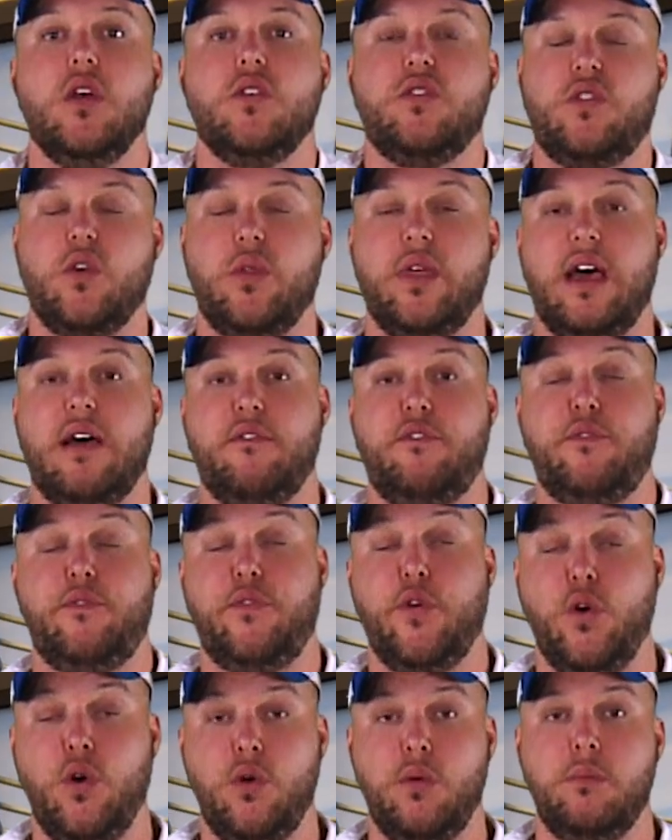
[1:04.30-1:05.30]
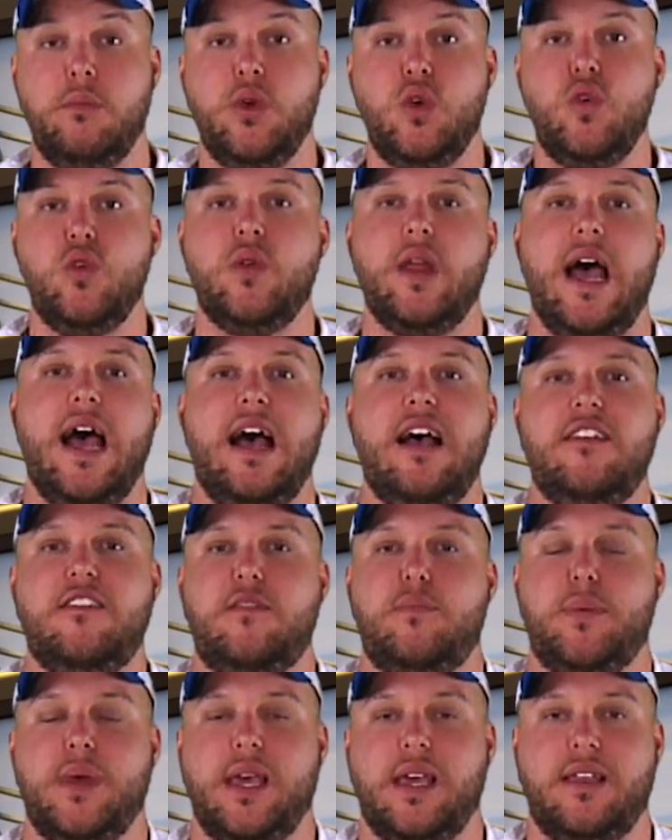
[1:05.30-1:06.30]
So that full moon
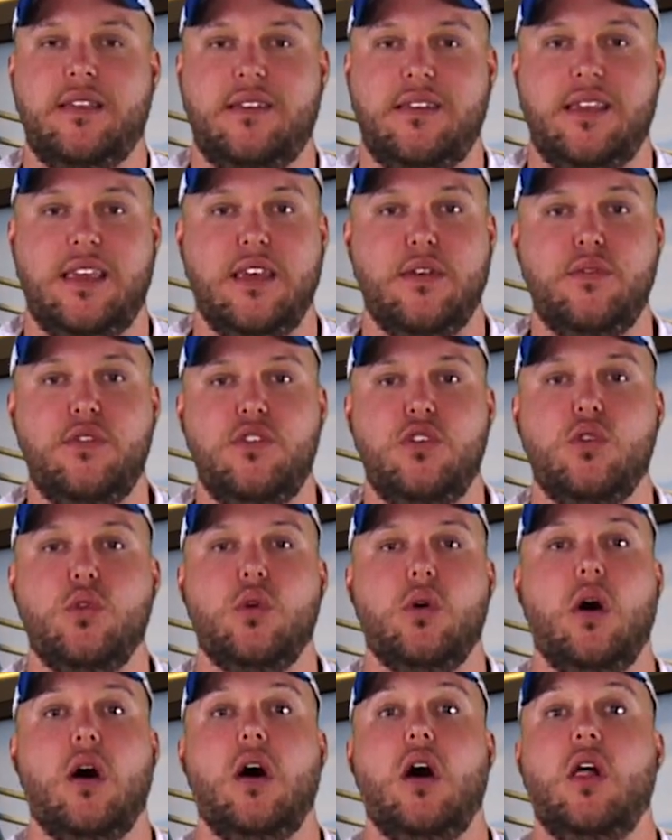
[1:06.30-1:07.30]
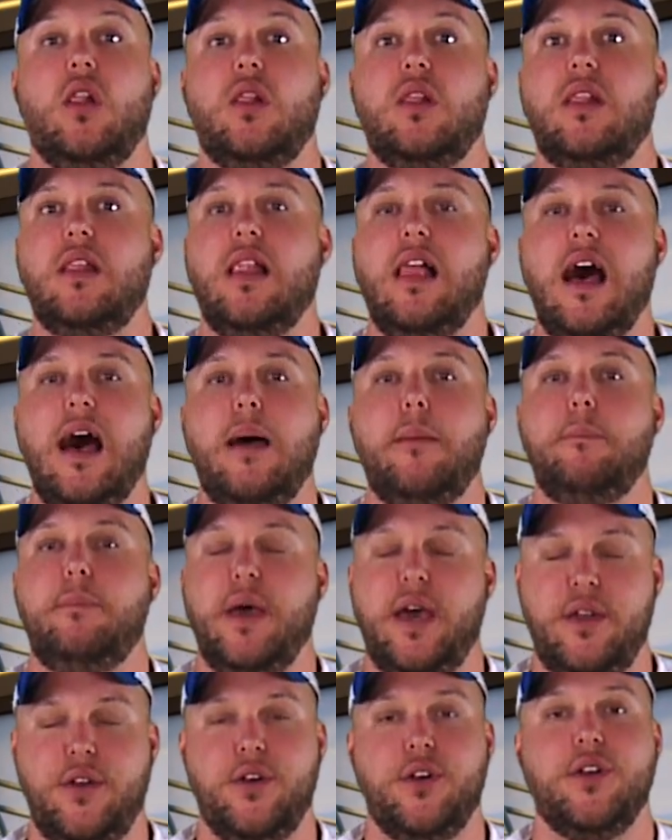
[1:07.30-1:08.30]
aspect gives you a lot
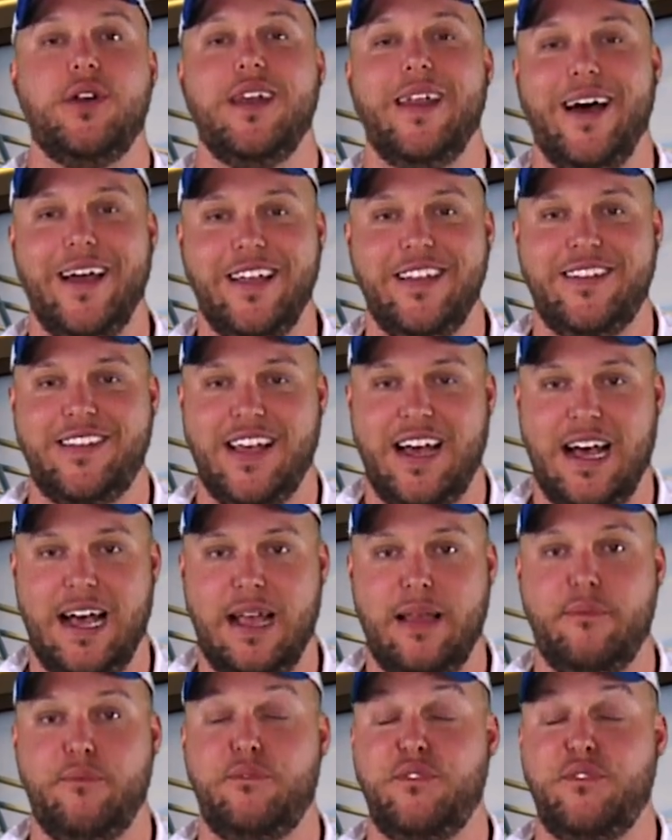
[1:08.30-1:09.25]
better nighttime